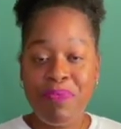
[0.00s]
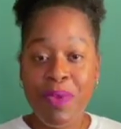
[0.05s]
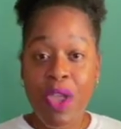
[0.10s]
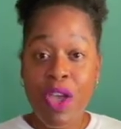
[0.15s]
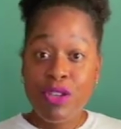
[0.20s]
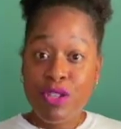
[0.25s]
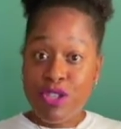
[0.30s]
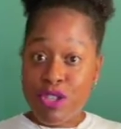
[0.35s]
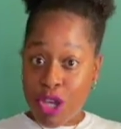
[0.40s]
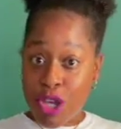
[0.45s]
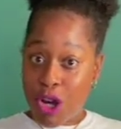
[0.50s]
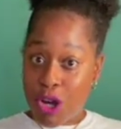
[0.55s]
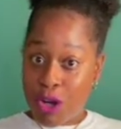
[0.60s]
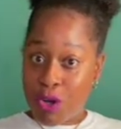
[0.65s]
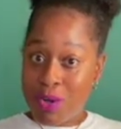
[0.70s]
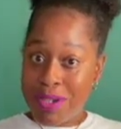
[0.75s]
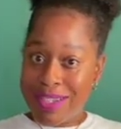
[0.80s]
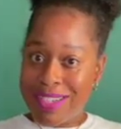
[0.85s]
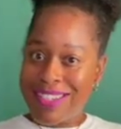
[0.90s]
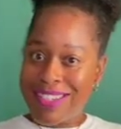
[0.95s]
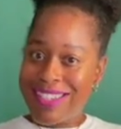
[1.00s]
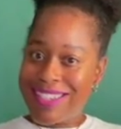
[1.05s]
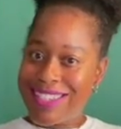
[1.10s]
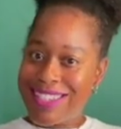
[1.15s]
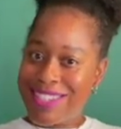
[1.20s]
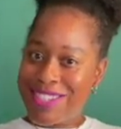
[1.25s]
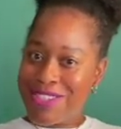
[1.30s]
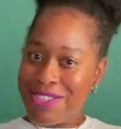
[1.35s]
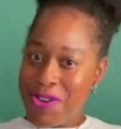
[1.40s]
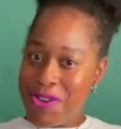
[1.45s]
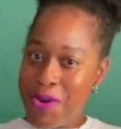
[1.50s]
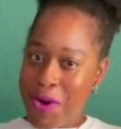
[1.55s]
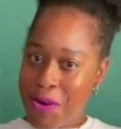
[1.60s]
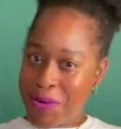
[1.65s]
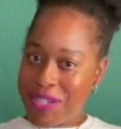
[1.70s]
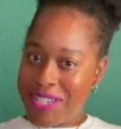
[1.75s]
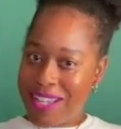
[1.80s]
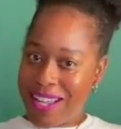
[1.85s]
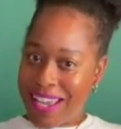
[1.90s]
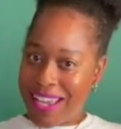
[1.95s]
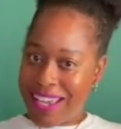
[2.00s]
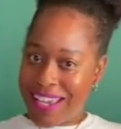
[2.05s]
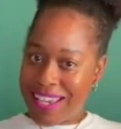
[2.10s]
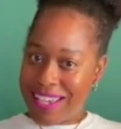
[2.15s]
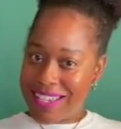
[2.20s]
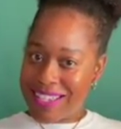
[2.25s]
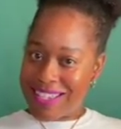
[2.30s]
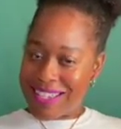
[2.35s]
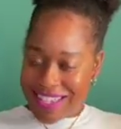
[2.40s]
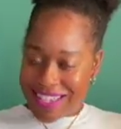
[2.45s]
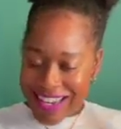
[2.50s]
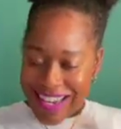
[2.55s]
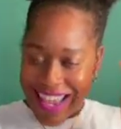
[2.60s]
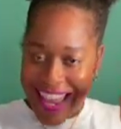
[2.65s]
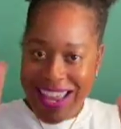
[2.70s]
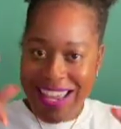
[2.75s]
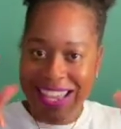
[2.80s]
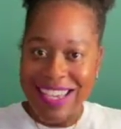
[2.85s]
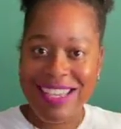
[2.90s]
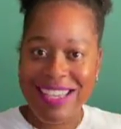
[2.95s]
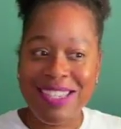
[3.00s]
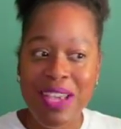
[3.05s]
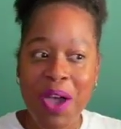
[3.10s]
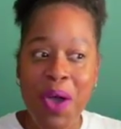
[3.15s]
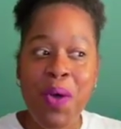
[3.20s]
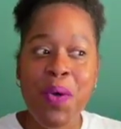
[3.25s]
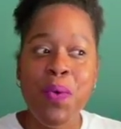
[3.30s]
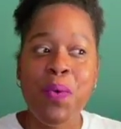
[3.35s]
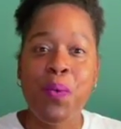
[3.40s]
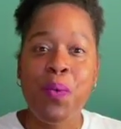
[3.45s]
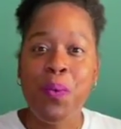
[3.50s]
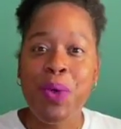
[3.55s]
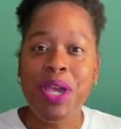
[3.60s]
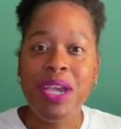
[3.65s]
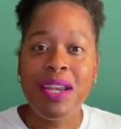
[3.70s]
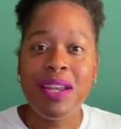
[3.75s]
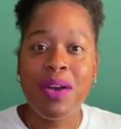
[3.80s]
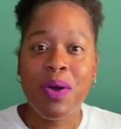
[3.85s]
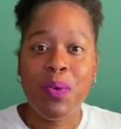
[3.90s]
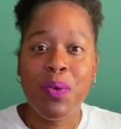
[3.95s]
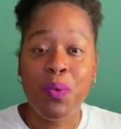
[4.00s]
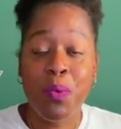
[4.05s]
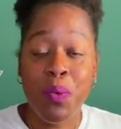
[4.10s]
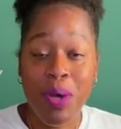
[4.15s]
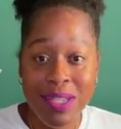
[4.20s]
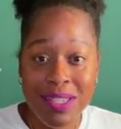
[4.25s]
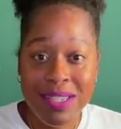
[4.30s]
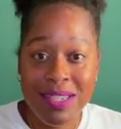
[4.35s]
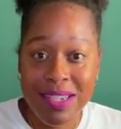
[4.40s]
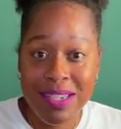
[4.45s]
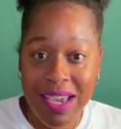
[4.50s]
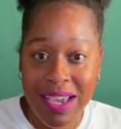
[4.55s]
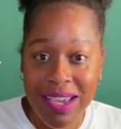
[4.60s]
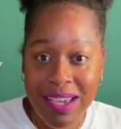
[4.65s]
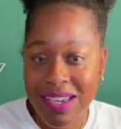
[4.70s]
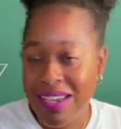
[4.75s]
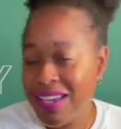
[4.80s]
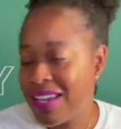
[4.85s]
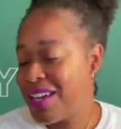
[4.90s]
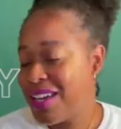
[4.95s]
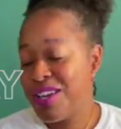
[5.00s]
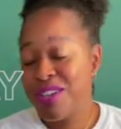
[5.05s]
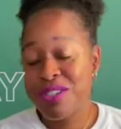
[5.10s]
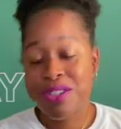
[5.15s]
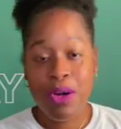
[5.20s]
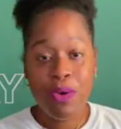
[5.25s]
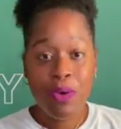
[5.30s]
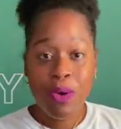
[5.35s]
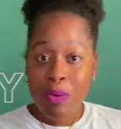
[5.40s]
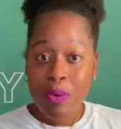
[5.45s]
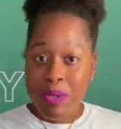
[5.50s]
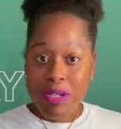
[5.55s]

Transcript: So, you know what today is? Today is Weed Wednesday. So what do we